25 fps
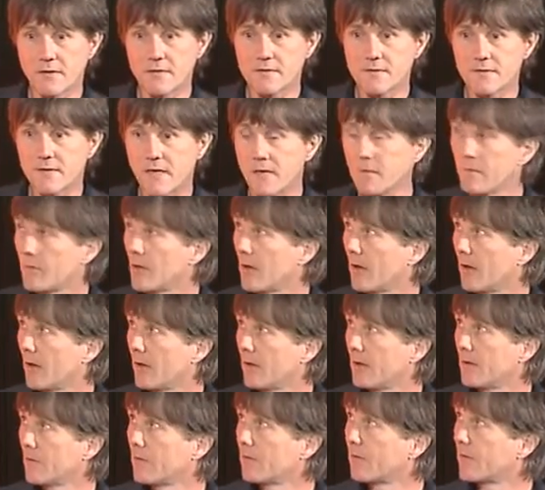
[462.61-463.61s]
same
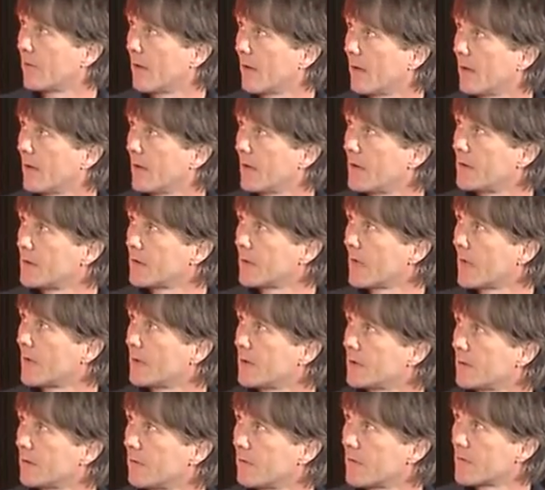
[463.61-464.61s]
kind of
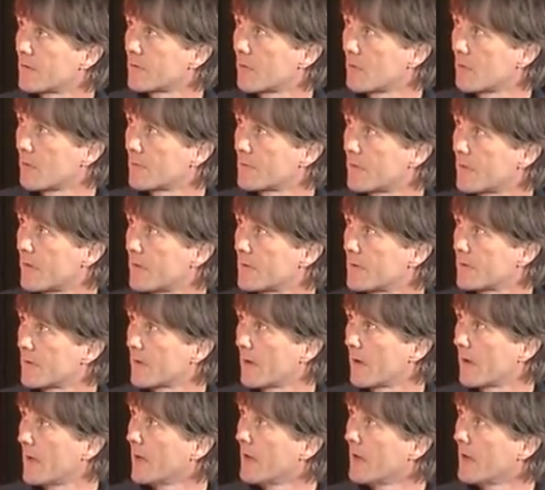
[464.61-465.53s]
educational resources.